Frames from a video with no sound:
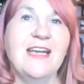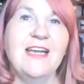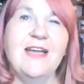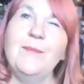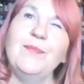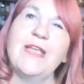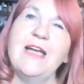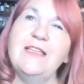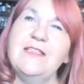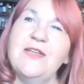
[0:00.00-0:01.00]

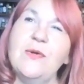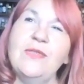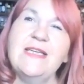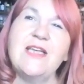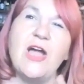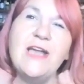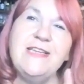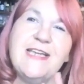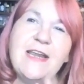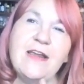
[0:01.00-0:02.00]
And so this
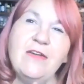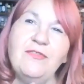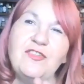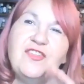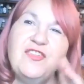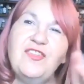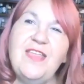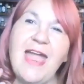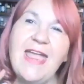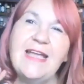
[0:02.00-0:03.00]
idea of the
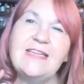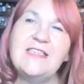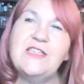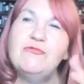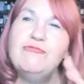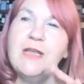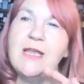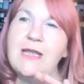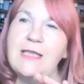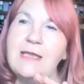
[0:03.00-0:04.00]
snakes is
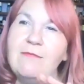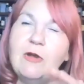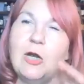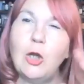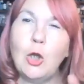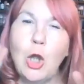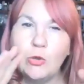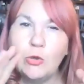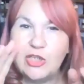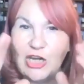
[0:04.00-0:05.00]
really
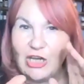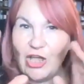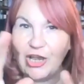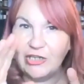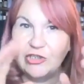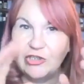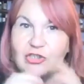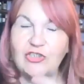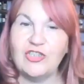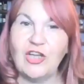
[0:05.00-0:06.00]
closely aligned
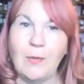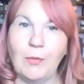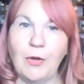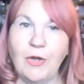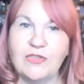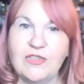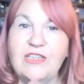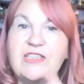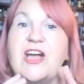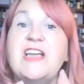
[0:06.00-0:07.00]
to Cypress. And
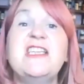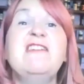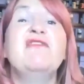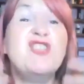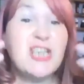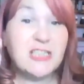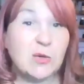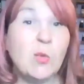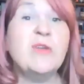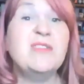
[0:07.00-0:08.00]
this idea of
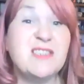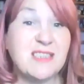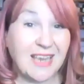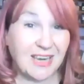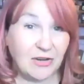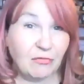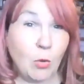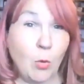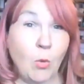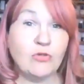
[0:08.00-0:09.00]
shedding one's skin, of
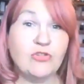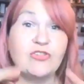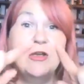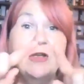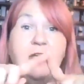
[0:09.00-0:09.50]
course,